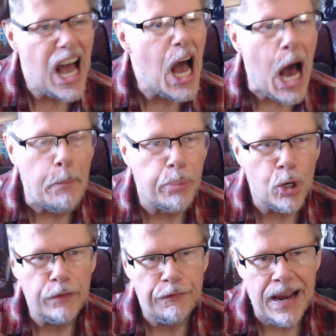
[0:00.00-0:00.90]
A
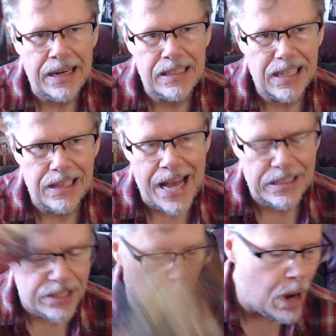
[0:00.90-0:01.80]
perfect
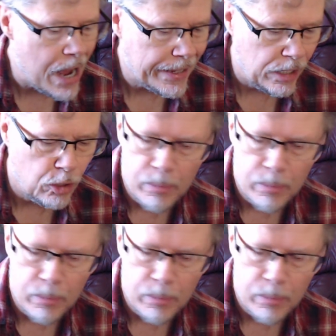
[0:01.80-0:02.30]
classic rock album.